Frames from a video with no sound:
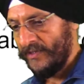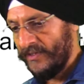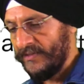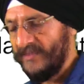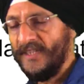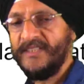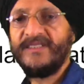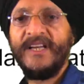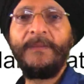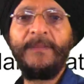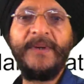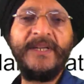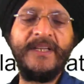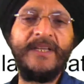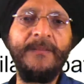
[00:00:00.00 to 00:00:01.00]
The
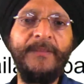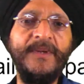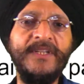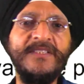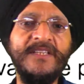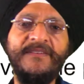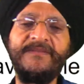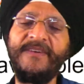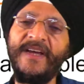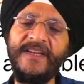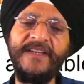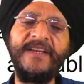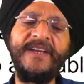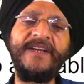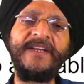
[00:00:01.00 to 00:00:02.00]
cyber criminals are
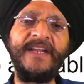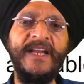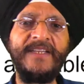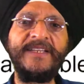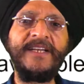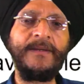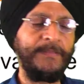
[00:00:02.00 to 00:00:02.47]
very intelligent